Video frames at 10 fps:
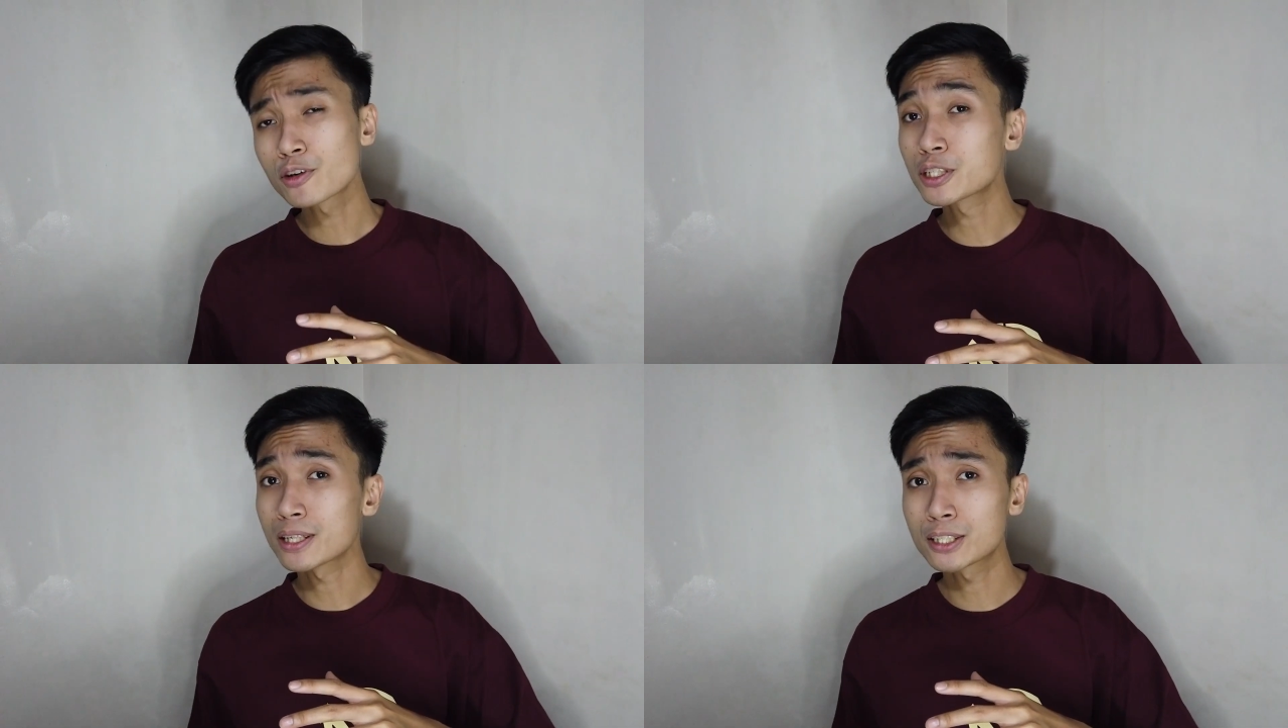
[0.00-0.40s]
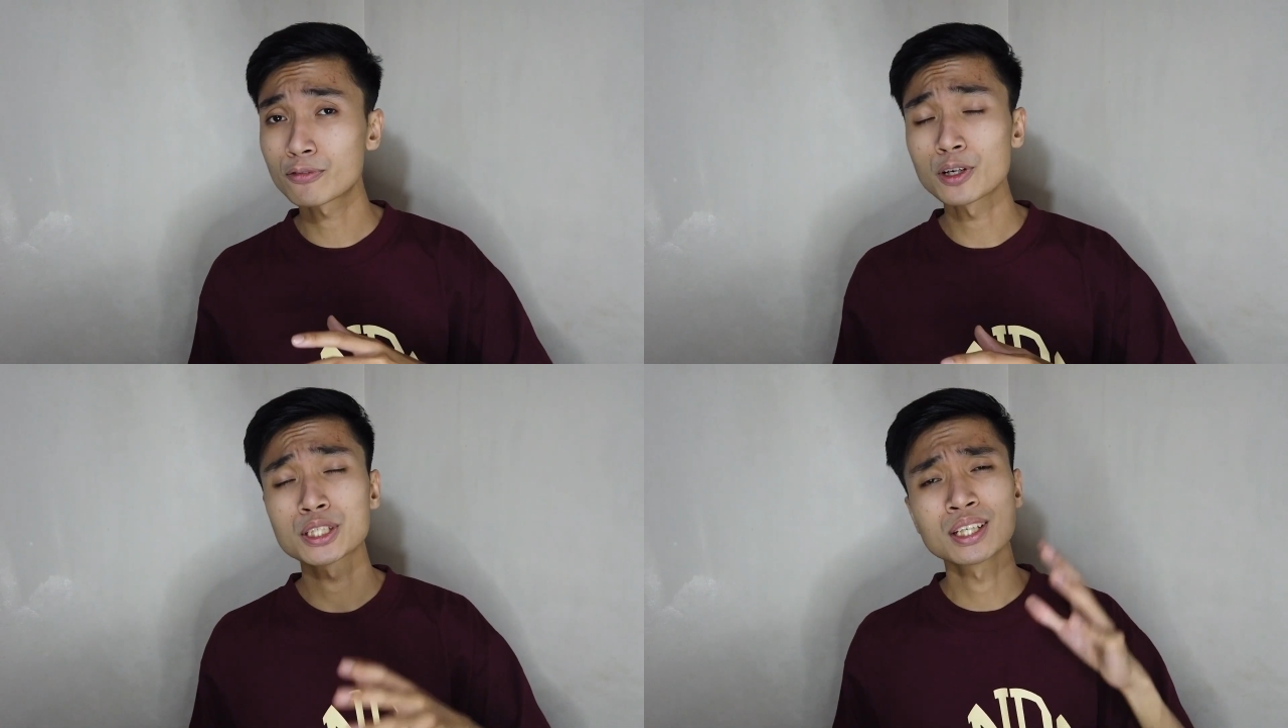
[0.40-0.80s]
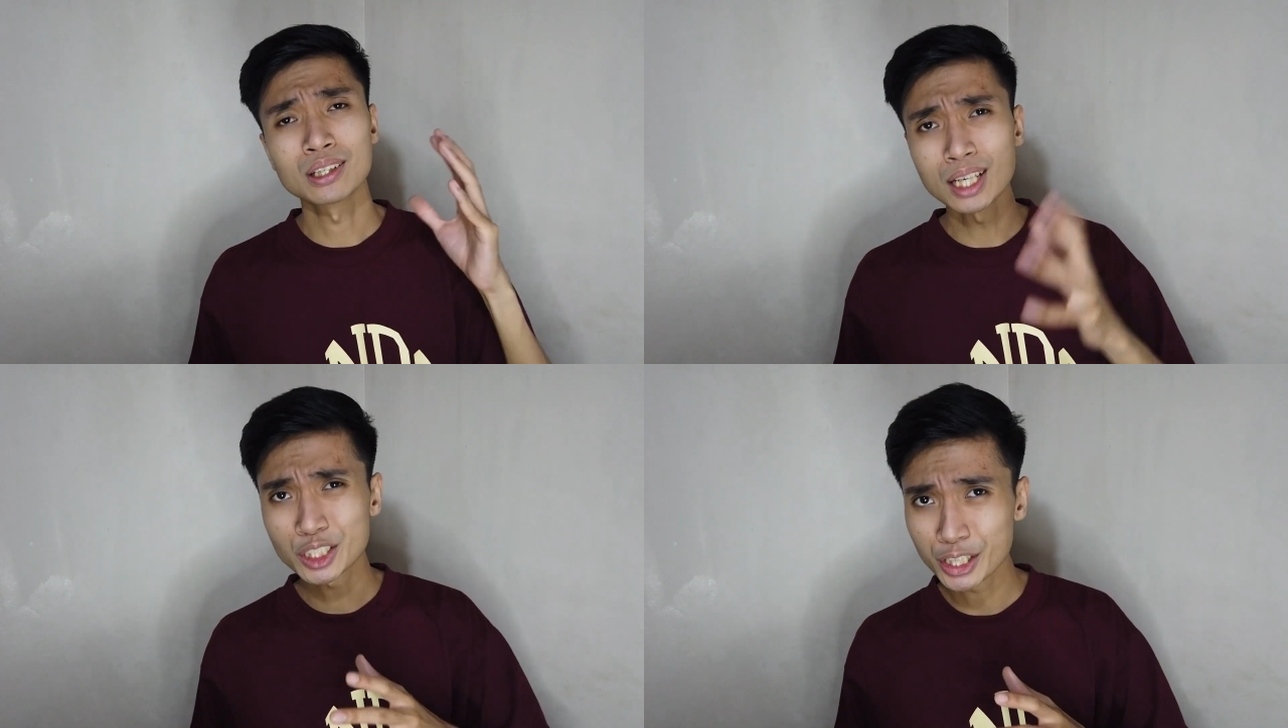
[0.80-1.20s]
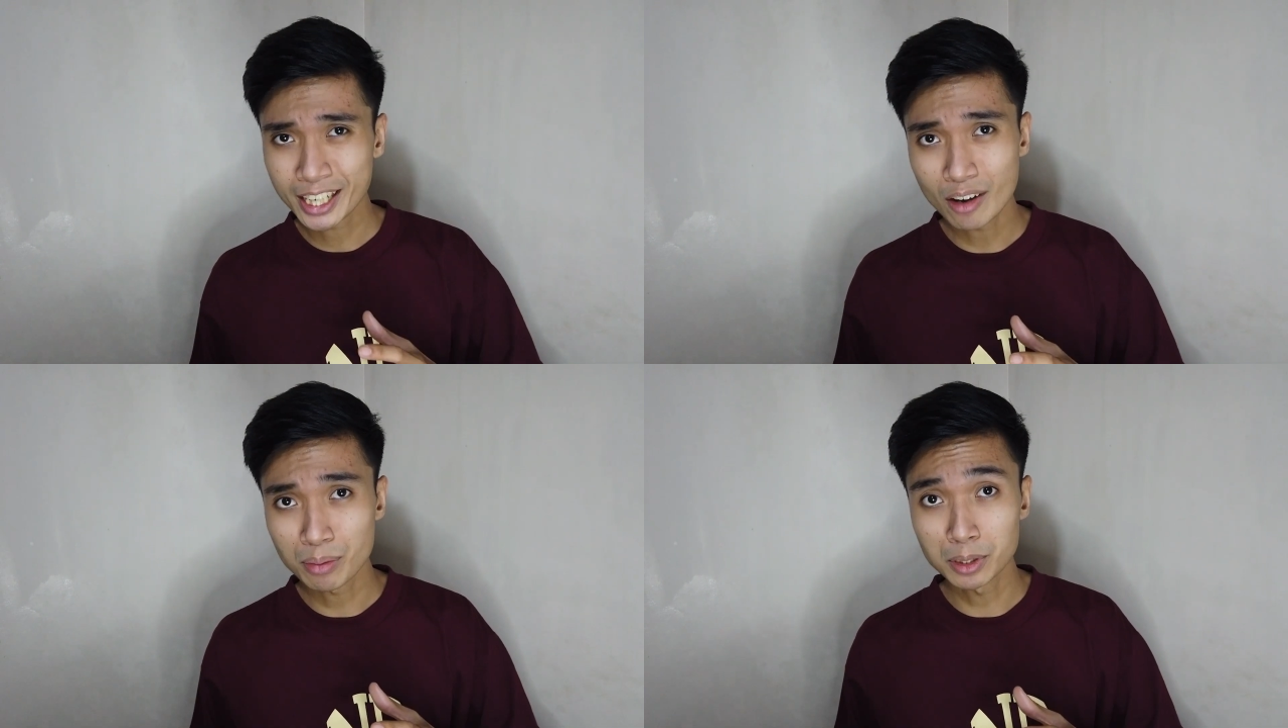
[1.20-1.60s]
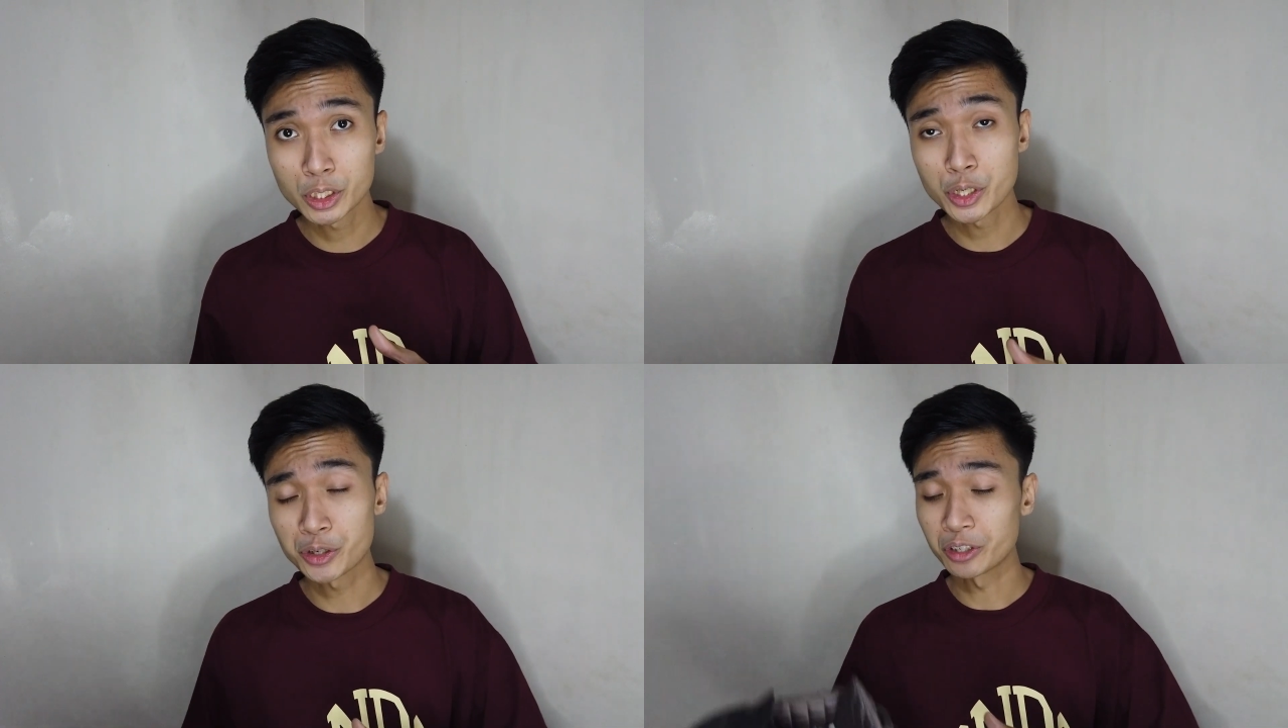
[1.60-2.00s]
first things first, let's check out the
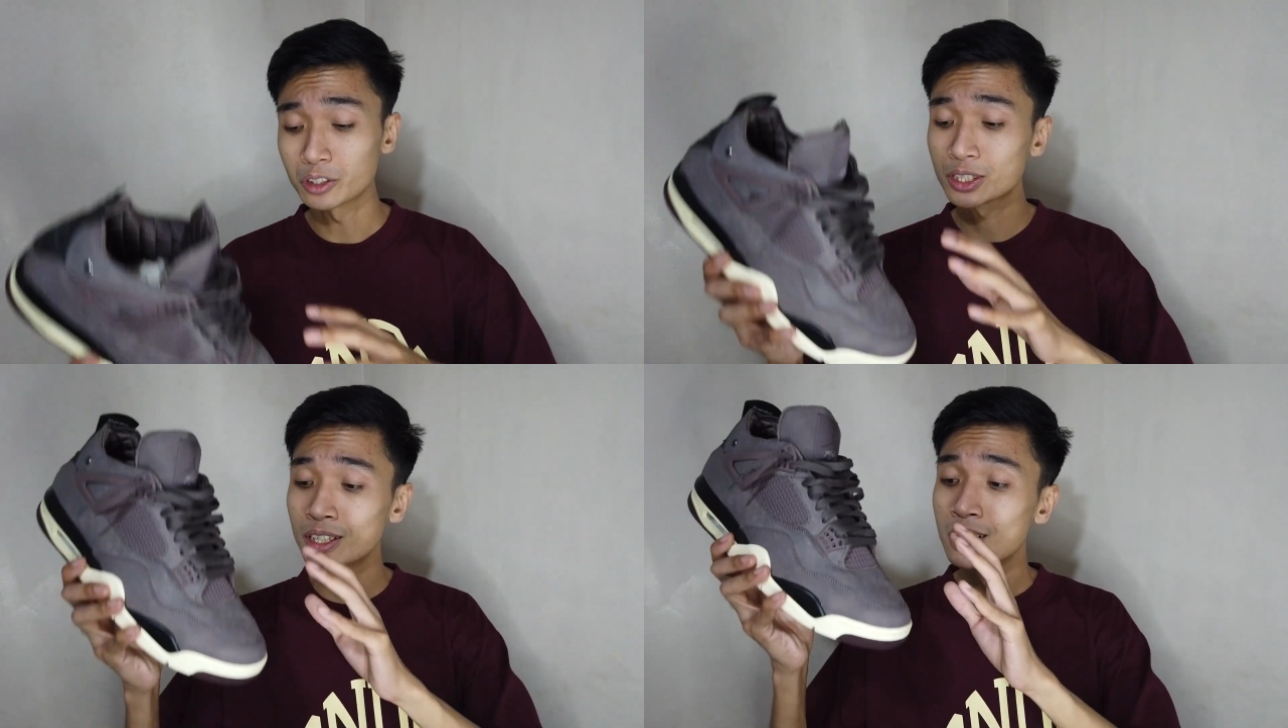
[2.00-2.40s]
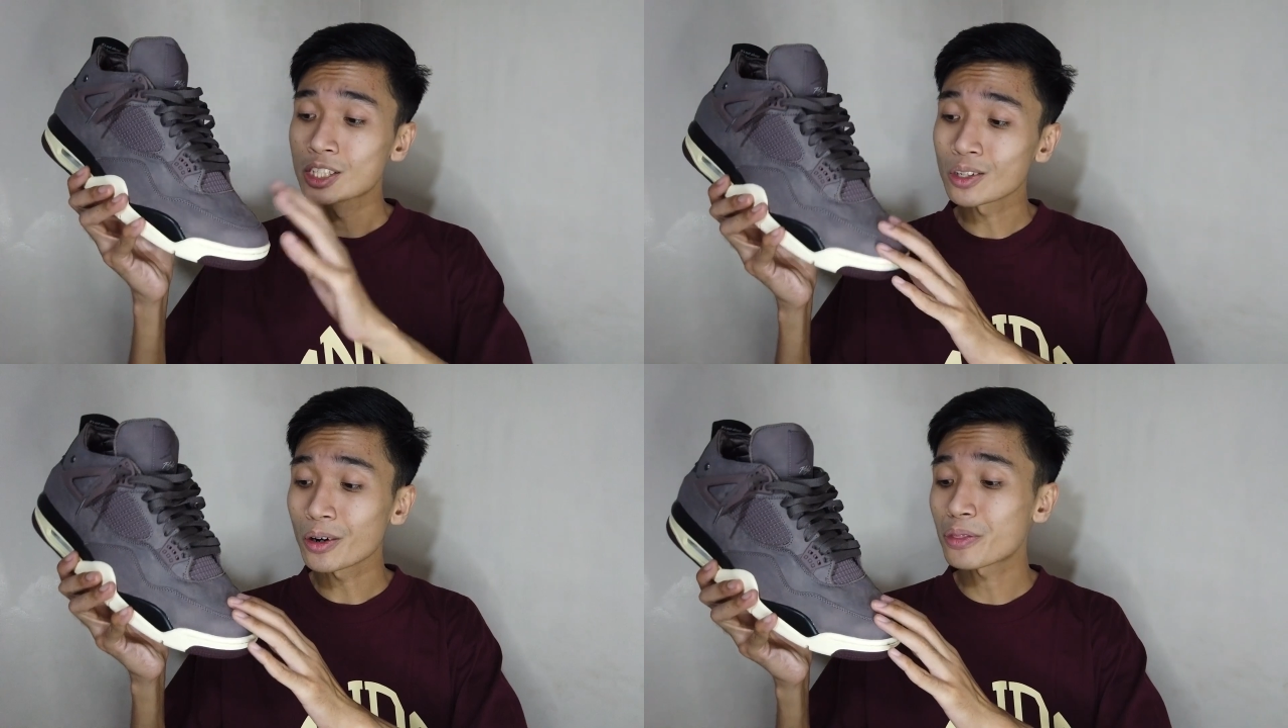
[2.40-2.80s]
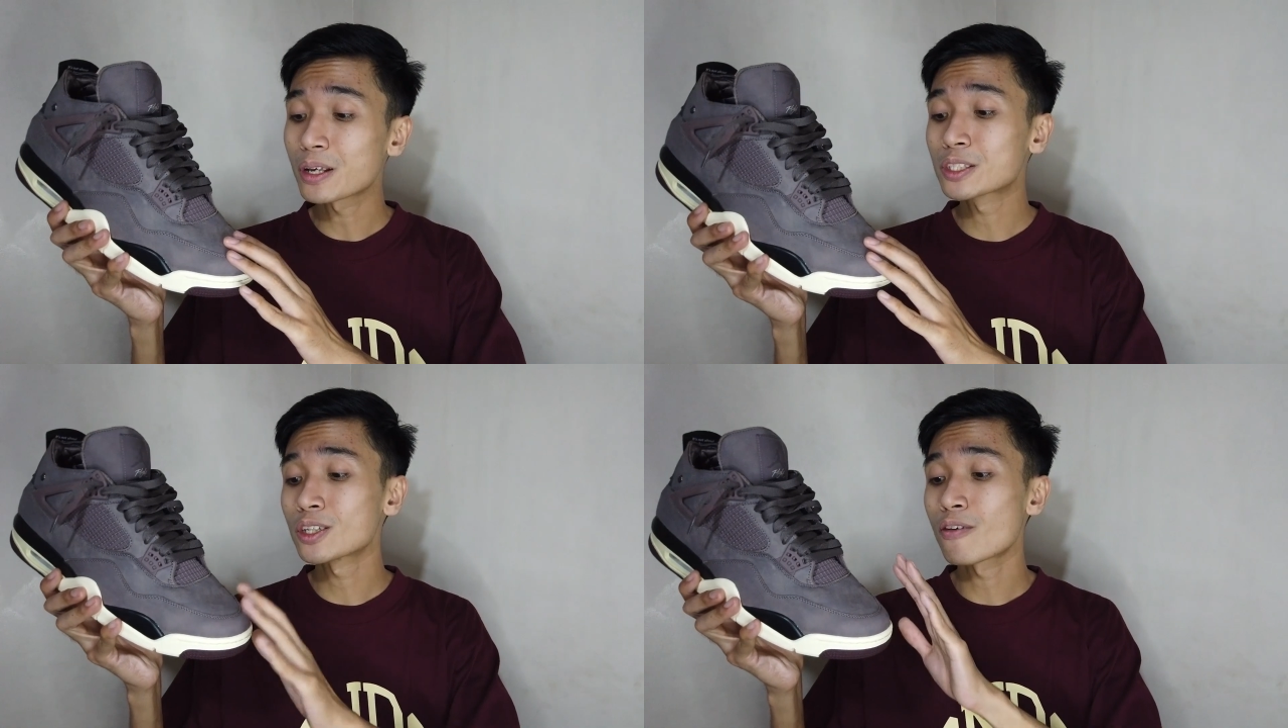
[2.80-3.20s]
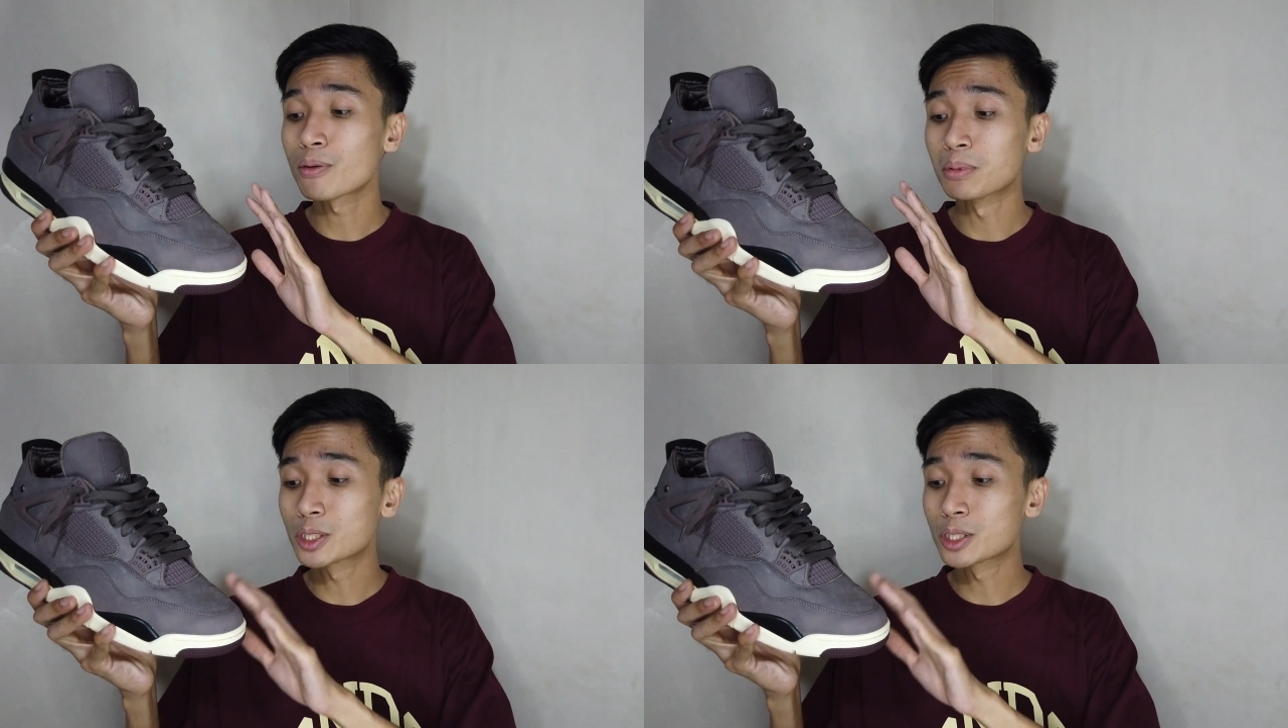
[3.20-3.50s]
materials. Starting things off from the